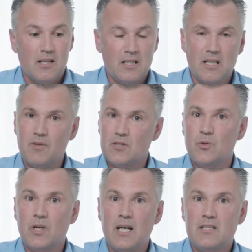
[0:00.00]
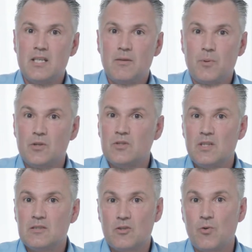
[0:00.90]
give it to an IT person
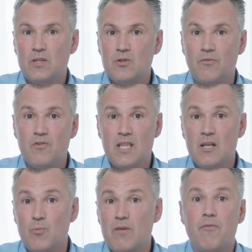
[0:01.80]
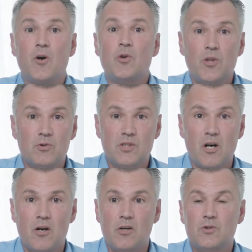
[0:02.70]
that's going to then revoke those
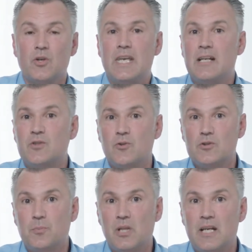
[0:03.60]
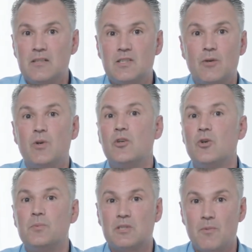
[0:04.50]
cards or cancel those plans and
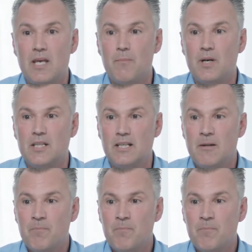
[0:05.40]
recoup some of that money.